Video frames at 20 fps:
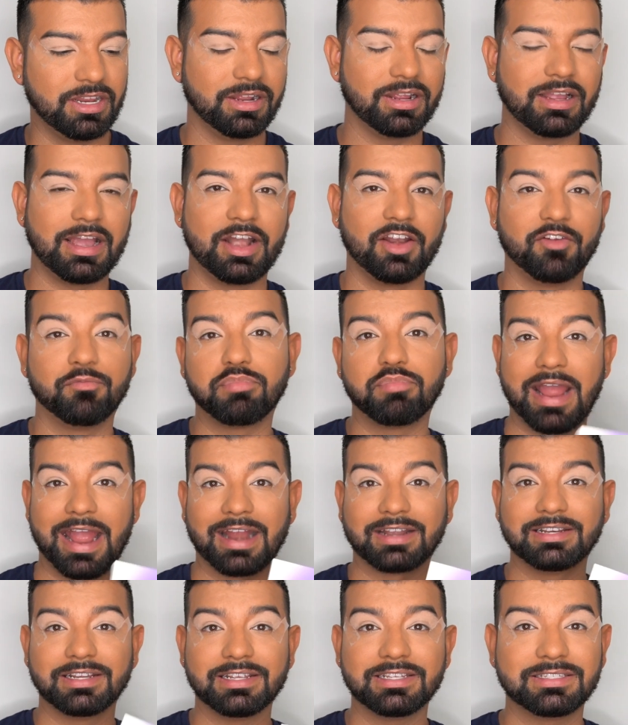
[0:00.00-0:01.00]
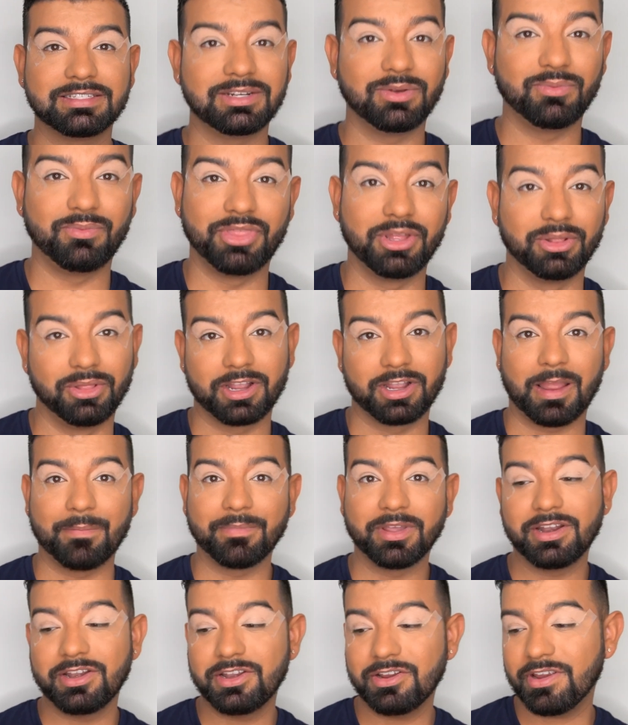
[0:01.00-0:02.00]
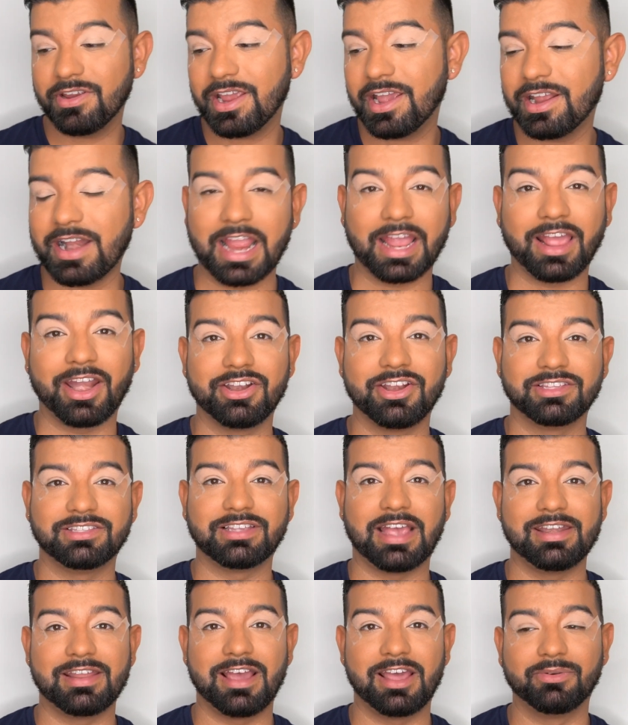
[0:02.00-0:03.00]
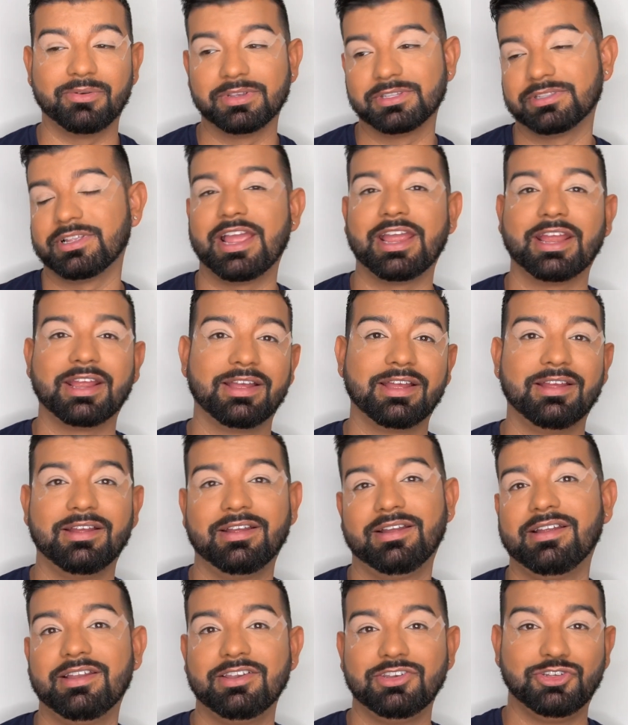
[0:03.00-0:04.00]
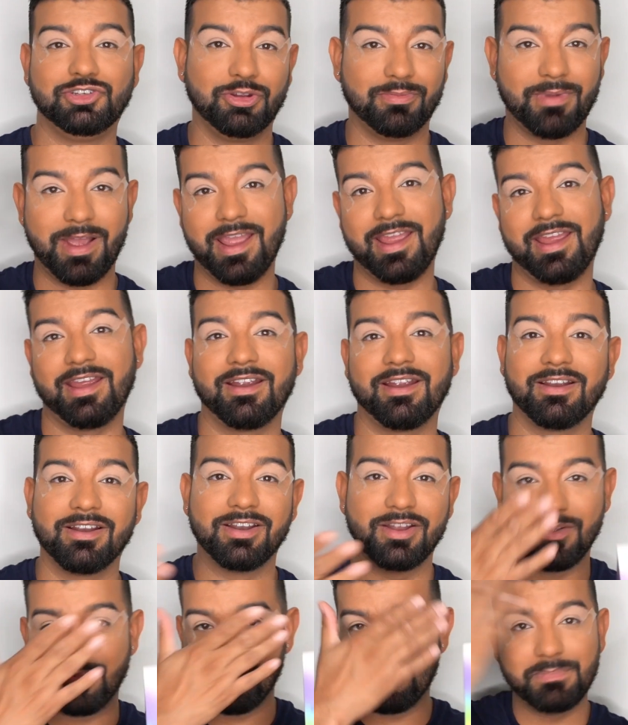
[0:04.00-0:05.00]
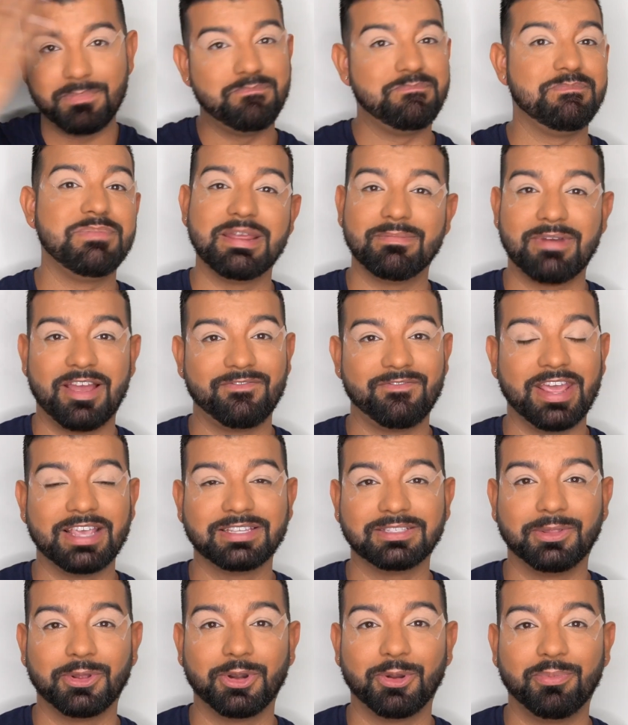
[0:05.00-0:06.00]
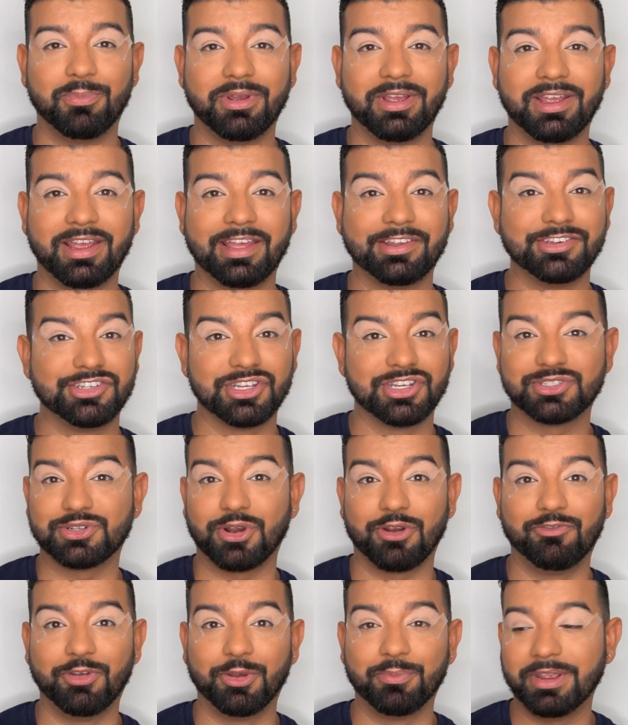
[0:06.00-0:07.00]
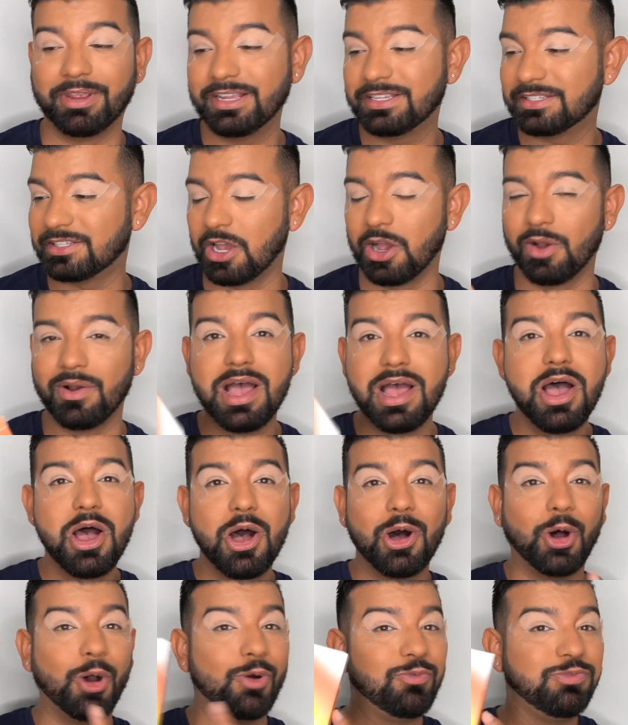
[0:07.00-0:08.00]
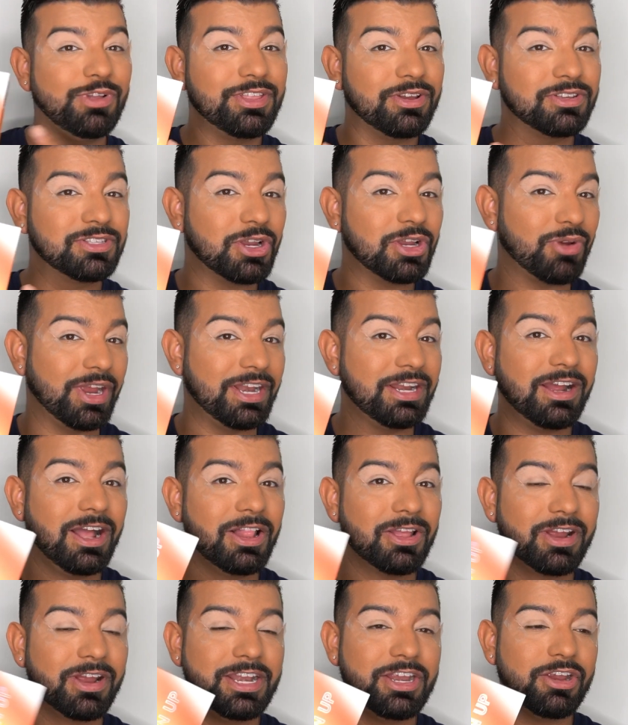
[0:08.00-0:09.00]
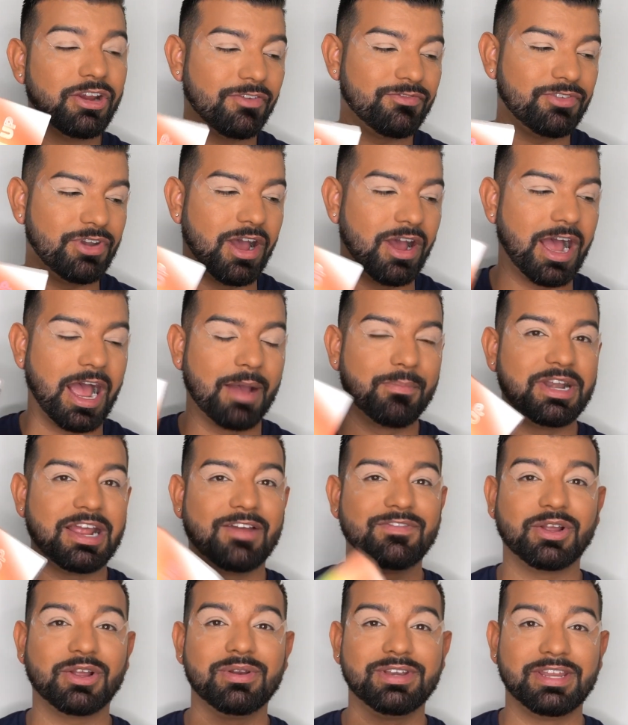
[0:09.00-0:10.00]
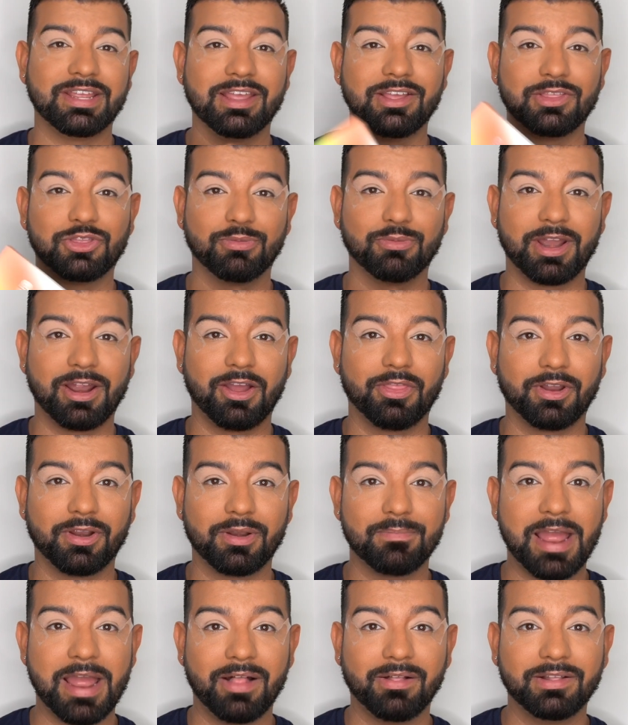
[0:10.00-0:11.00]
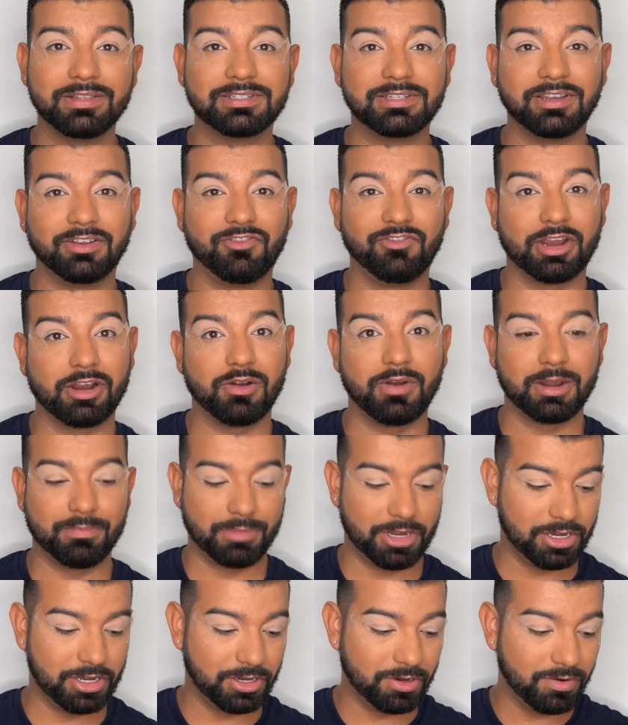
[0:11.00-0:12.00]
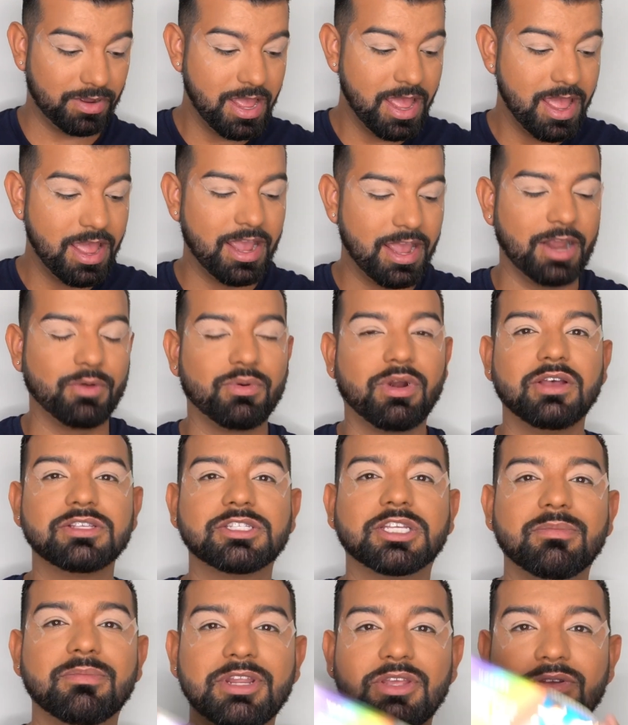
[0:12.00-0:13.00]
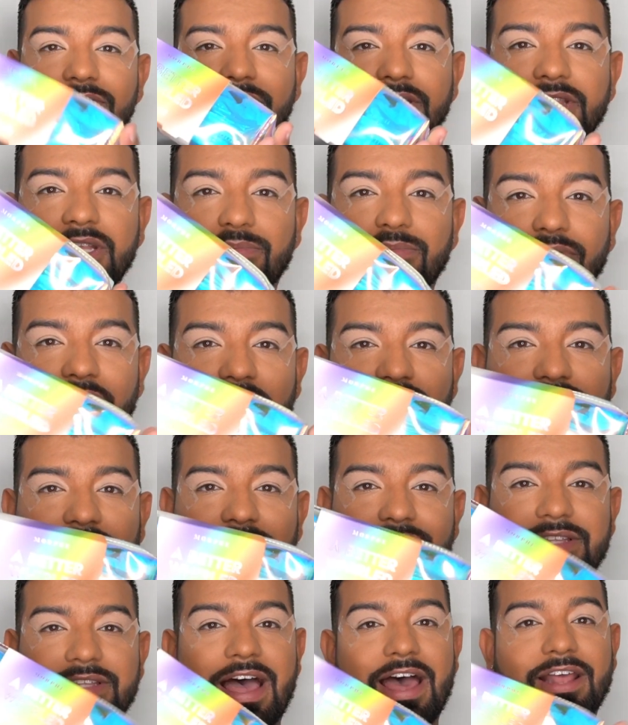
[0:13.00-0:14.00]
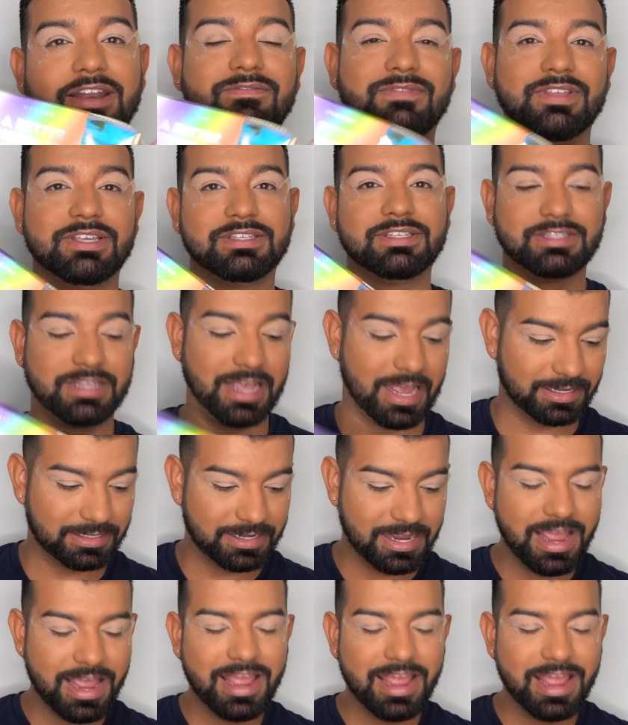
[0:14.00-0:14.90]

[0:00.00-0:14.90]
kind of practiced the look I'm gonna do yet. I kind of just sat down and was like, do my hair, beat my face a little bit, and just start filming. So hopefully there's a green color in here. If not, I'm gonna have to go digging through my other palettes to figure out what I'm gonna do. And we're also gonna be using the brushes out of this set.